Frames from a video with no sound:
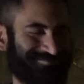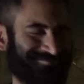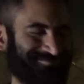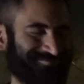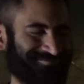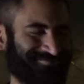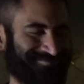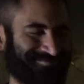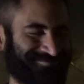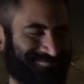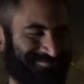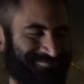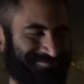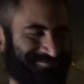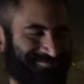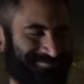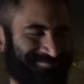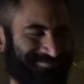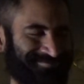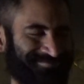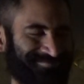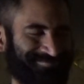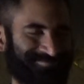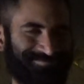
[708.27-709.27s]

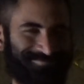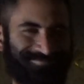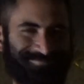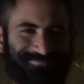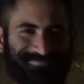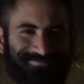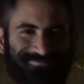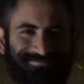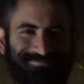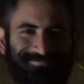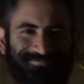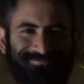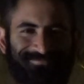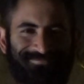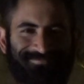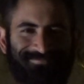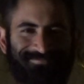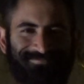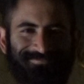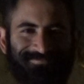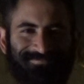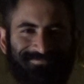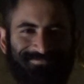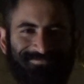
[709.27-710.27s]

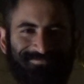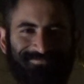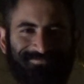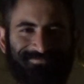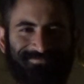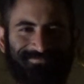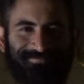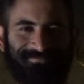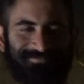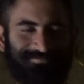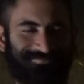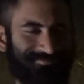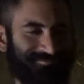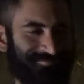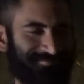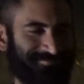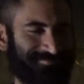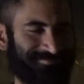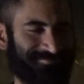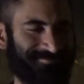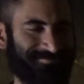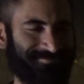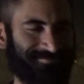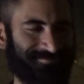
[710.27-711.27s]

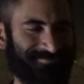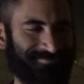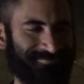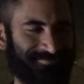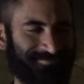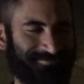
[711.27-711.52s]
(silent)